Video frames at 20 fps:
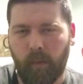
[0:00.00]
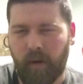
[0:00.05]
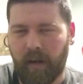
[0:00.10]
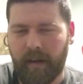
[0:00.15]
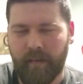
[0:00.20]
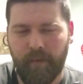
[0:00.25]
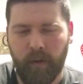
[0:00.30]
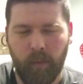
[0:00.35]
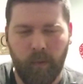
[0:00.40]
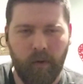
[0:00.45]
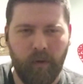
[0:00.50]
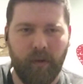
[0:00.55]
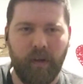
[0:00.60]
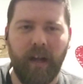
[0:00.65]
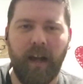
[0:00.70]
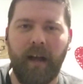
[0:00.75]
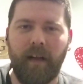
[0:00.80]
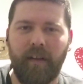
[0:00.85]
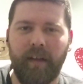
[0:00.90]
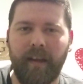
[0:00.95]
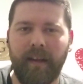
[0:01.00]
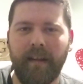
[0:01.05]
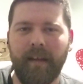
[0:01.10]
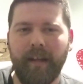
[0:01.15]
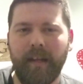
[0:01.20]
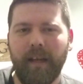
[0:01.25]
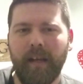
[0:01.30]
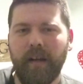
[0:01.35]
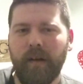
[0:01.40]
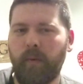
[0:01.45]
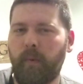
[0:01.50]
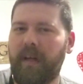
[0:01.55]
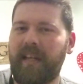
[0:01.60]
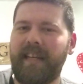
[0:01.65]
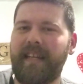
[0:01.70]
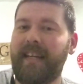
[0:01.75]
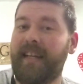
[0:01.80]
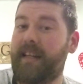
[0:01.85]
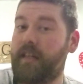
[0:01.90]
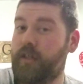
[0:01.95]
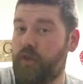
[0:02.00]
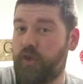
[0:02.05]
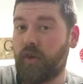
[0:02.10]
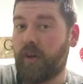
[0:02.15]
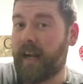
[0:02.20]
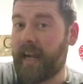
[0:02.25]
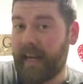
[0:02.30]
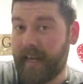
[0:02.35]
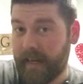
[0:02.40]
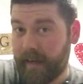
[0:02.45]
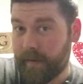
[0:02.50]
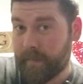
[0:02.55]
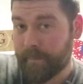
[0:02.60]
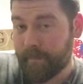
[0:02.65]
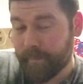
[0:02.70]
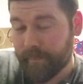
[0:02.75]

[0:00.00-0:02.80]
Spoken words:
whatever you want to call it, we did a trade.